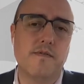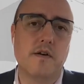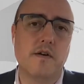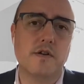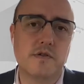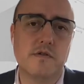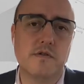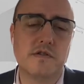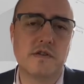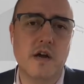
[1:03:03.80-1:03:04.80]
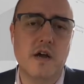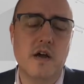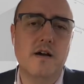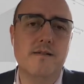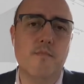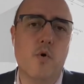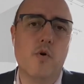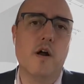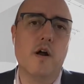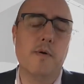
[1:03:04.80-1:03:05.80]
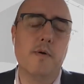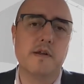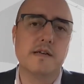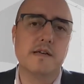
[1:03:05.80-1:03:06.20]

their users more ability